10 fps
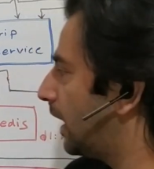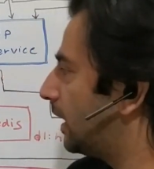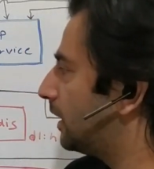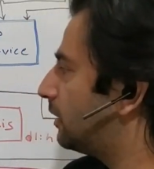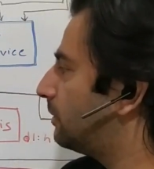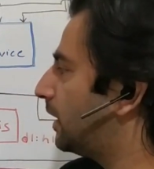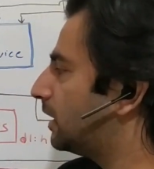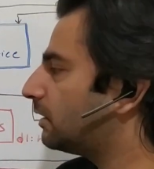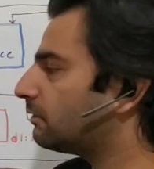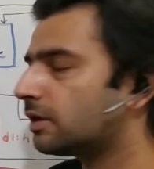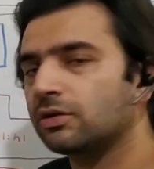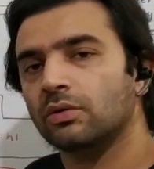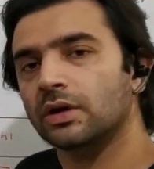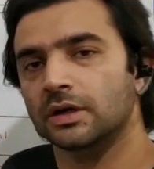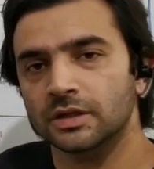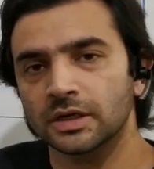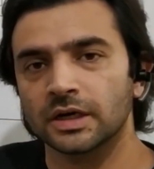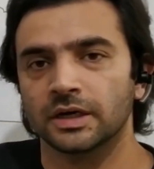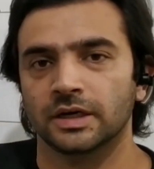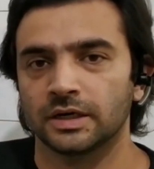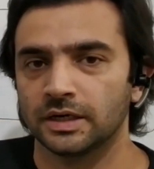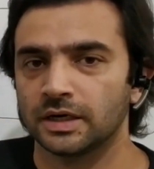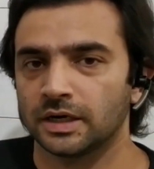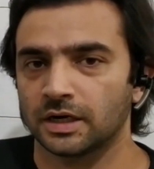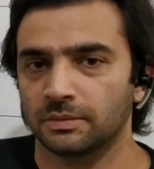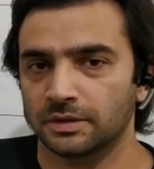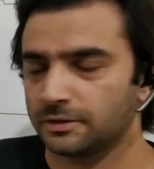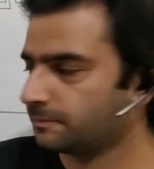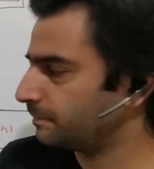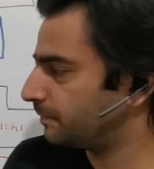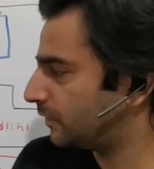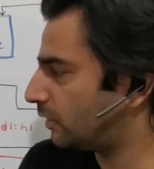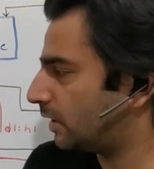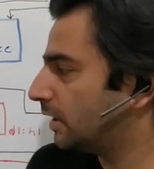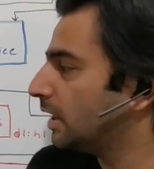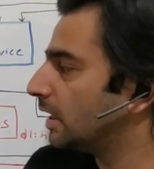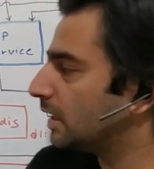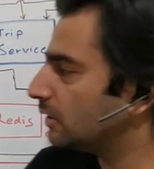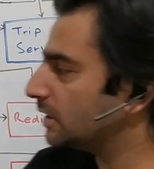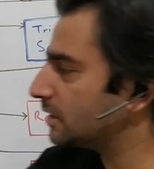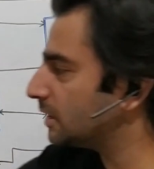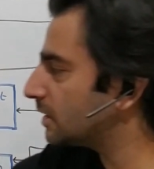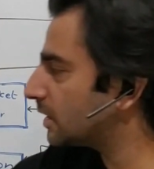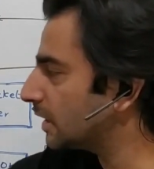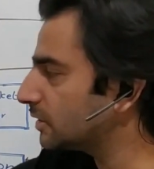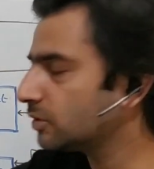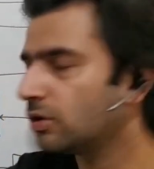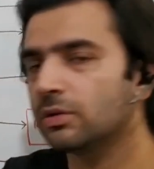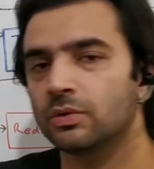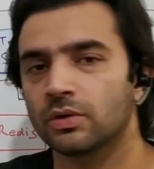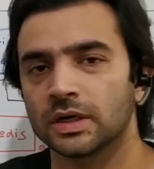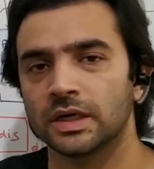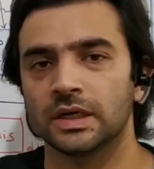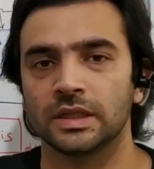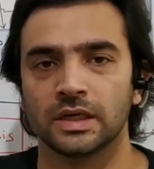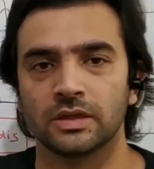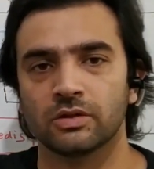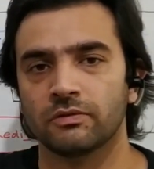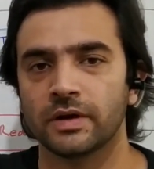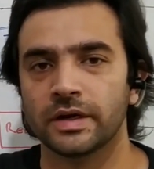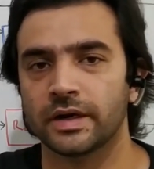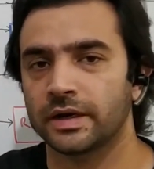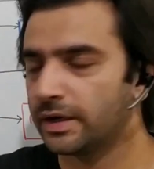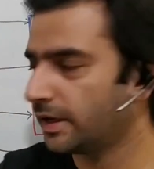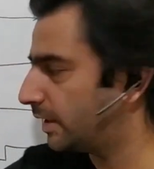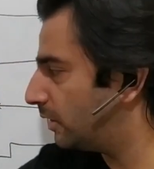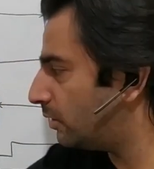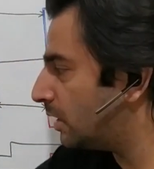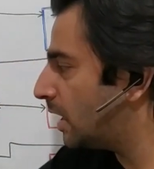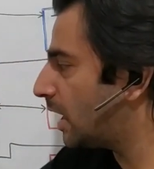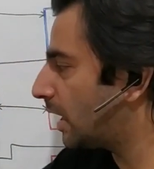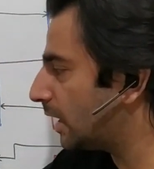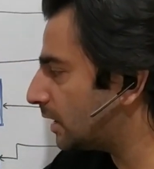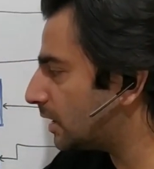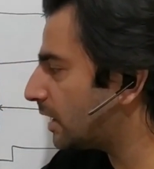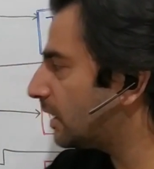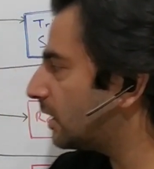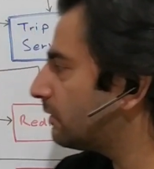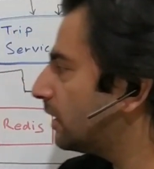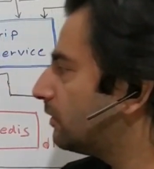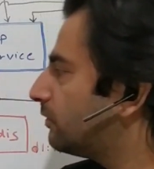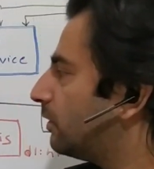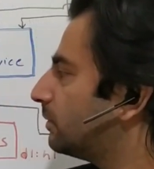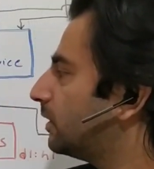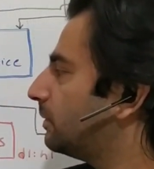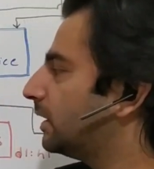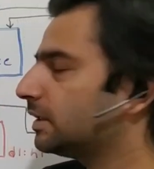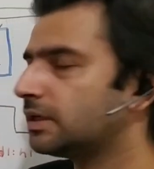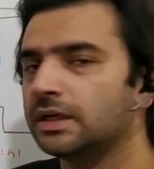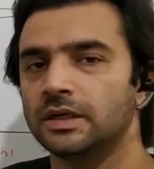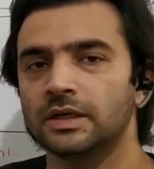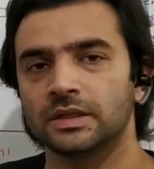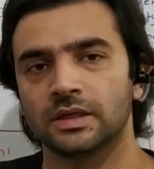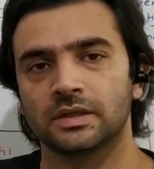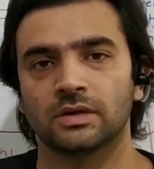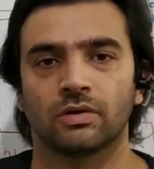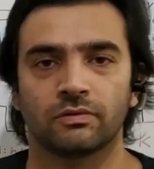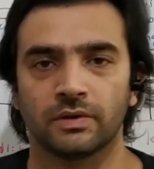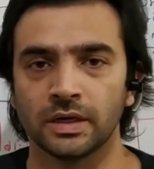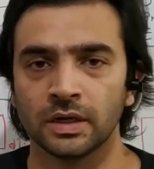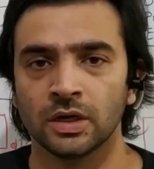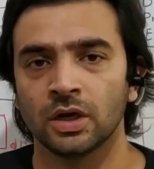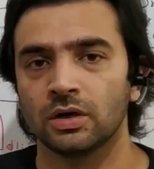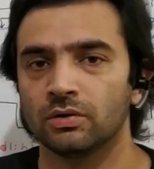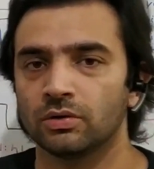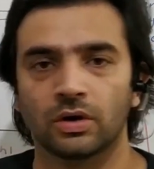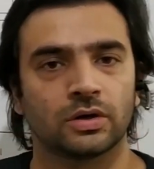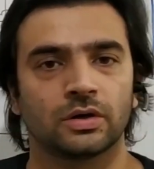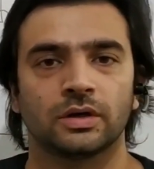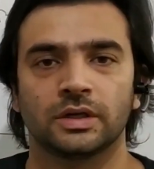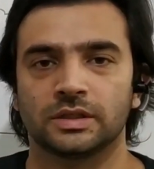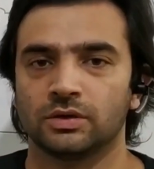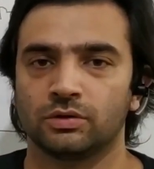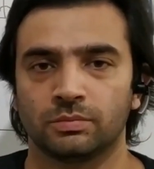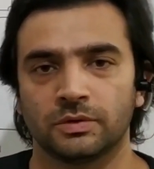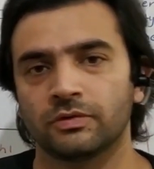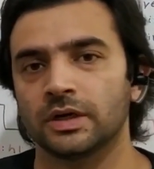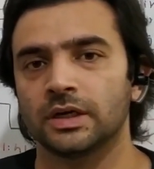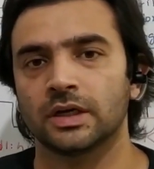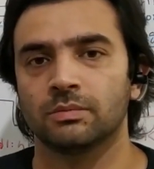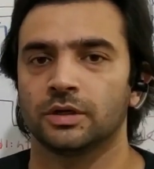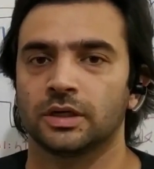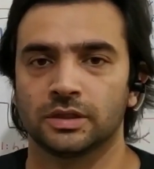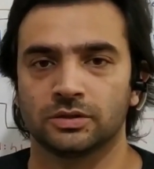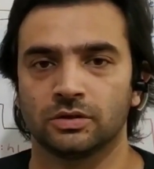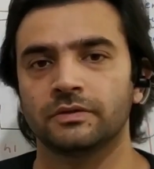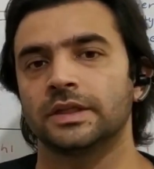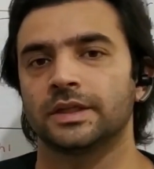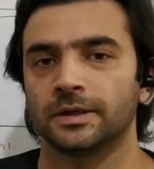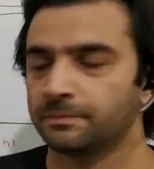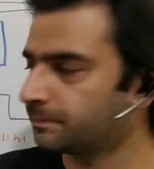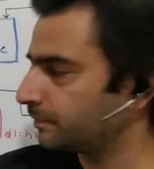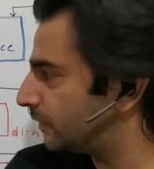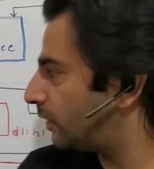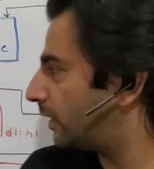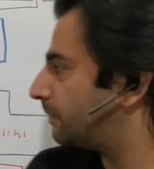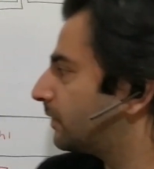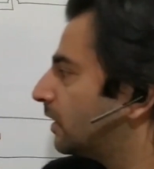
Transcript: And this manager will store it in database. Okay. Now let's say this connection got broken and D3 is offline right now. Again, this handler will inform the manager that D3 is now offline. Do not reach out to me for any communication of D3. Okay.